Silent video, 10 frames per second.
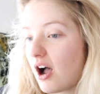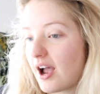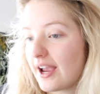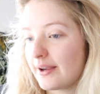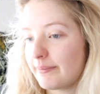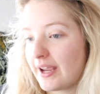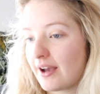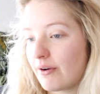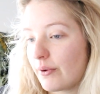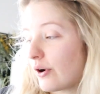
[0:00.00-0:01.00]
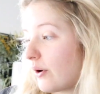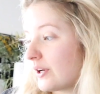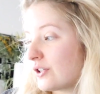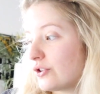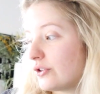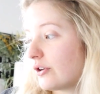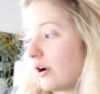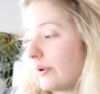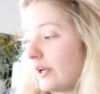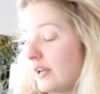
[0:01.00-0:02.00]
I am now going to
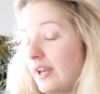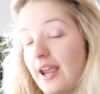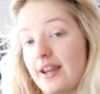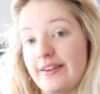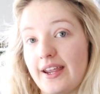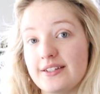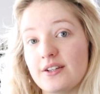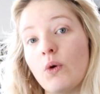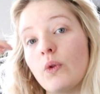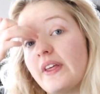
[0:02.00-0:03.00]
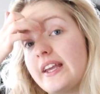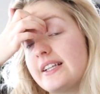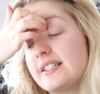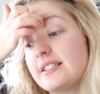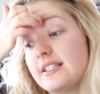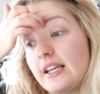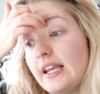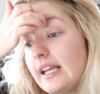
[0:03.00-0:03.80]
go in and enter all these